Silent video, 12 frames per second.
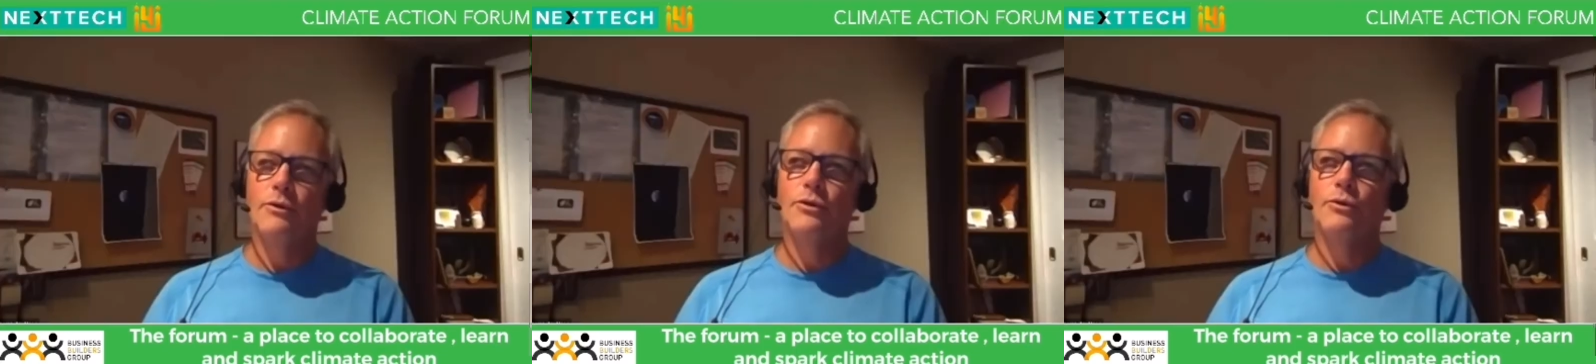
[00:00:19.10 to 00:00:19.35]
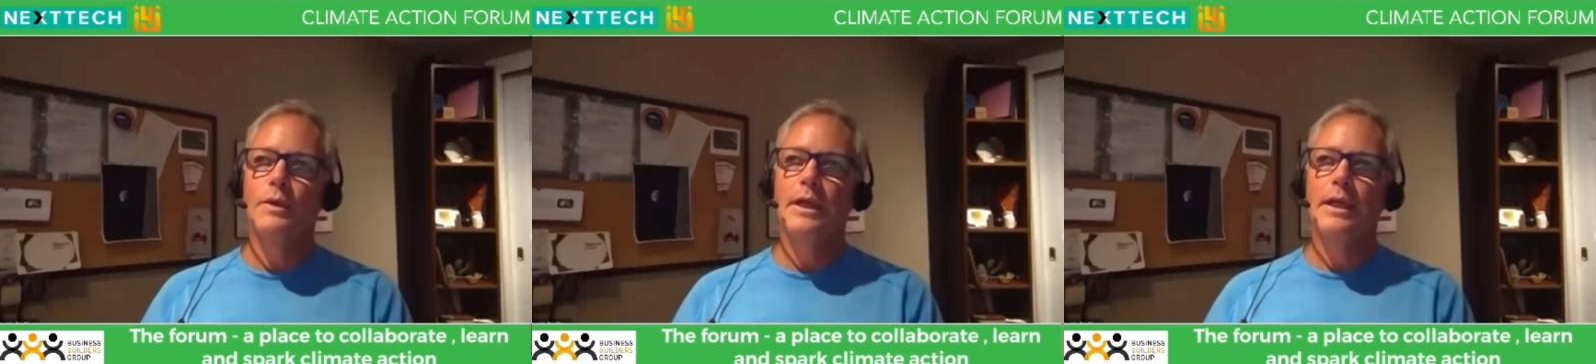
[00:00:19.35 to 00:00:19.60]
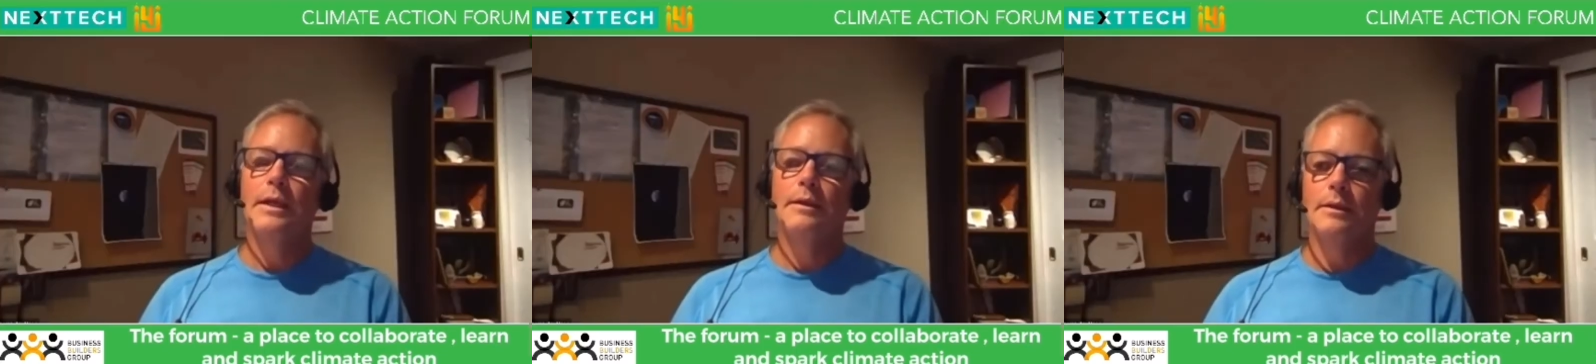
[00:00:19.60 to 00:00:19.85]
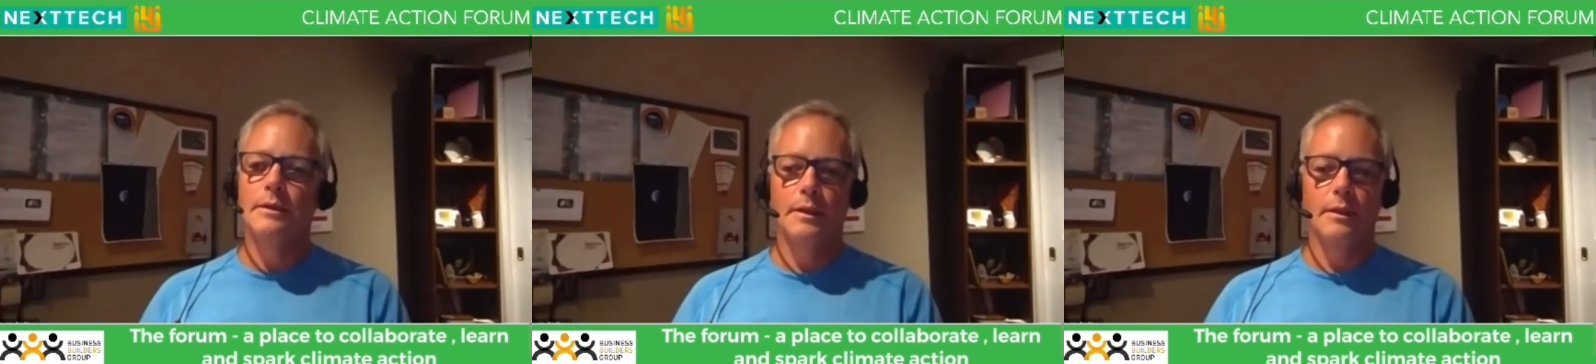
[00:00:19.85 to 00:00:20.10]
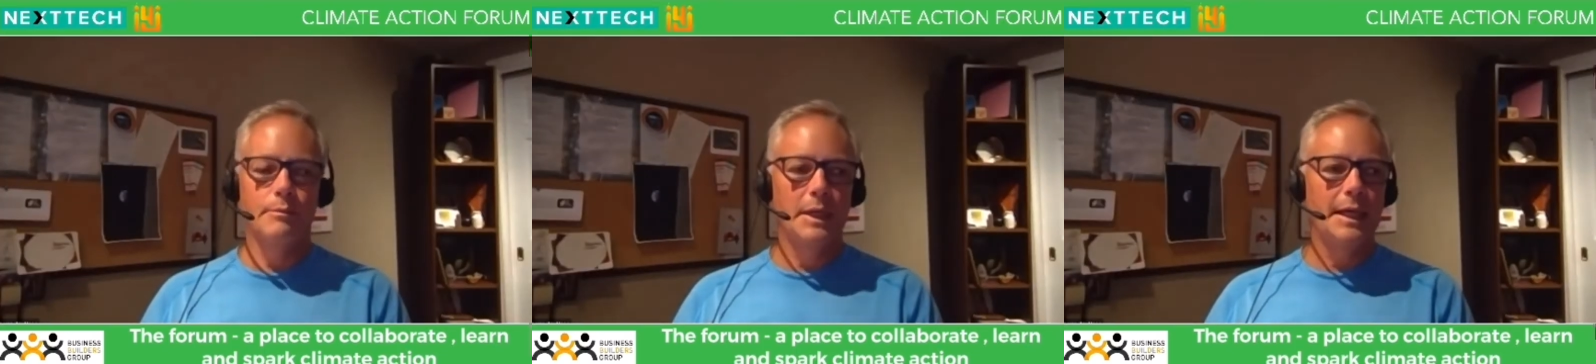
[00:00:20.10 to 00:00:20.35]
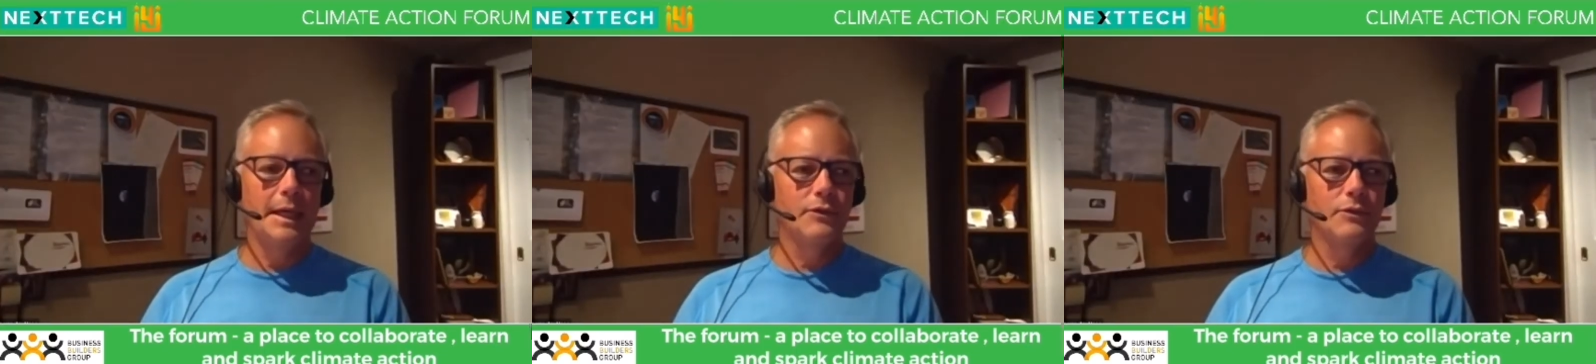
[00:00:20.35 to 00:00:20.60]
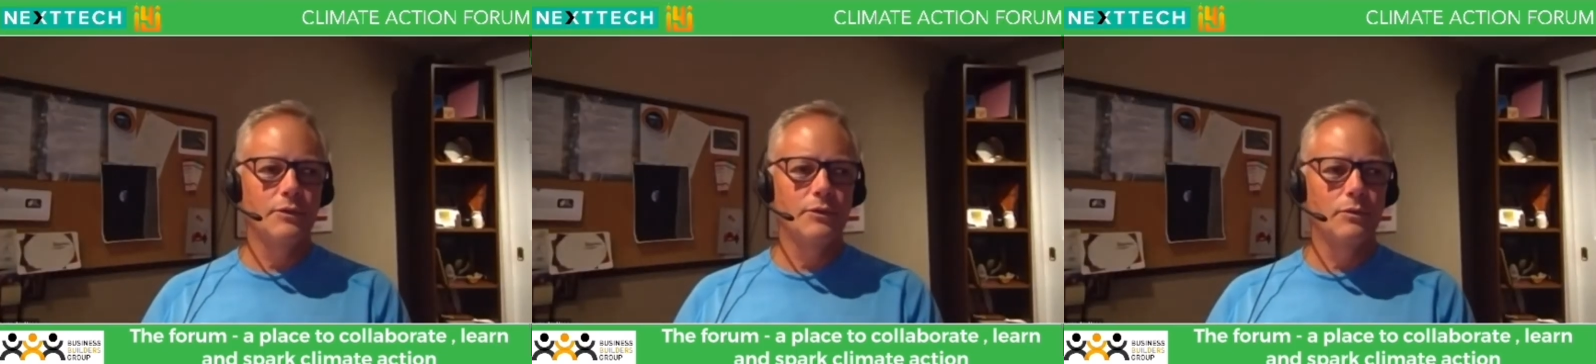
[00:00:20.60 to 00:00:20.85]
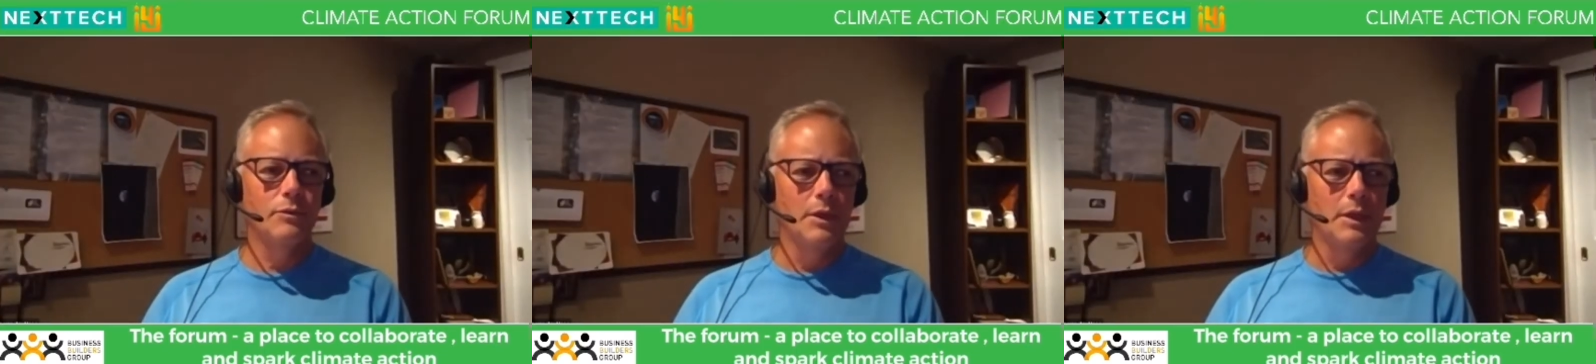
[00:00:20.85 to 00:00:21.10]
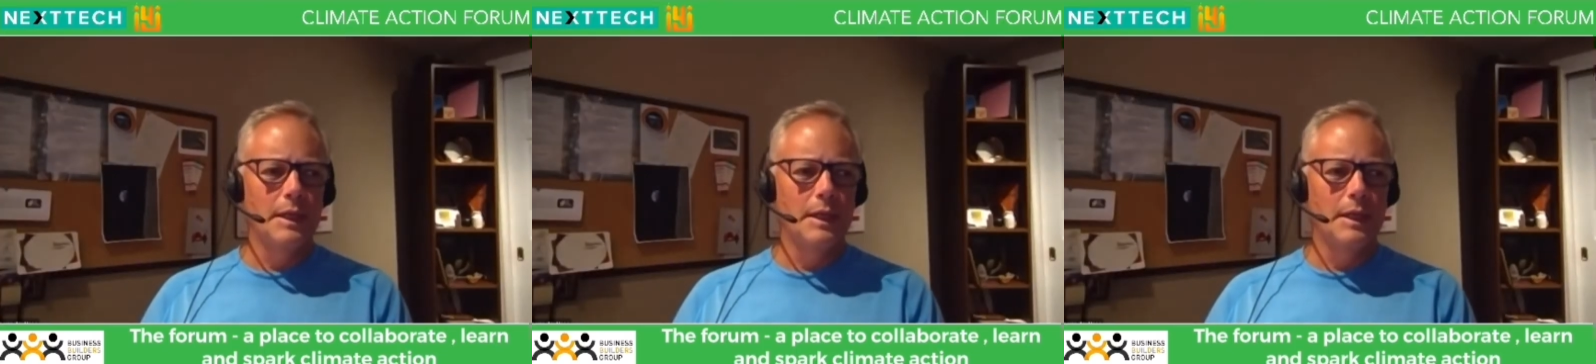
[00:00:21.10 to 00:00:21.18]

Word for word: do we, you know, back to